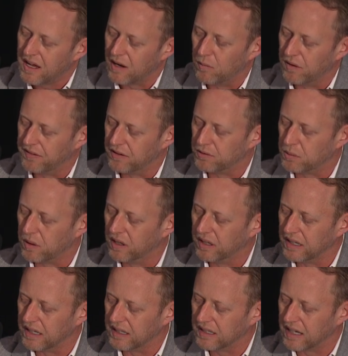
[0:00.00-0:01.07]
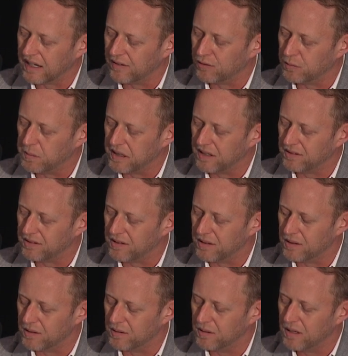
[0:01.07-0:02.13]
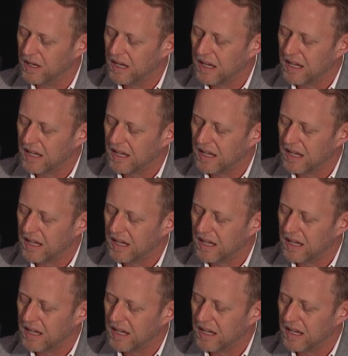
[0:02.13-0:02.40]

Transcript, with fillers: And what this really kind of speaks to